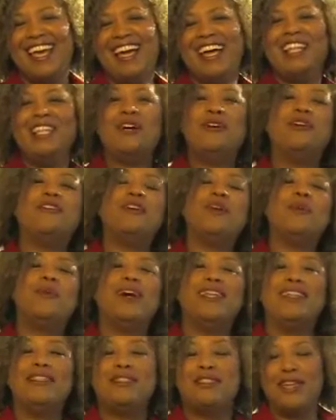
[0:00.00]
Hello,
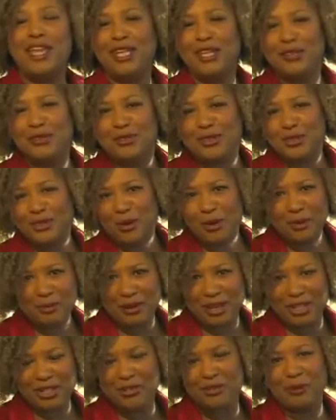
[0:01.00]
everyone, and thank you so
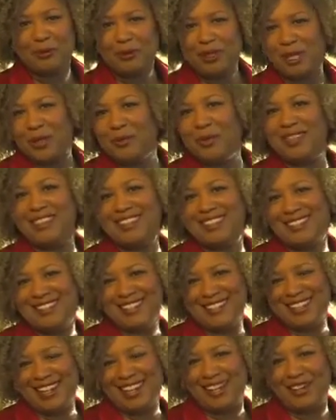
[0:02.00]
much for being with us
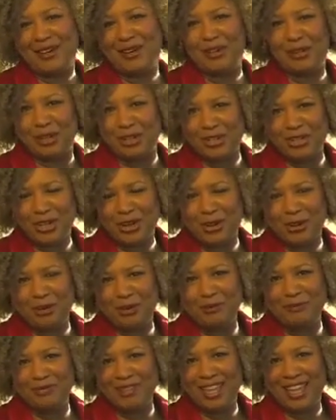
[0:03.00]
today on our show.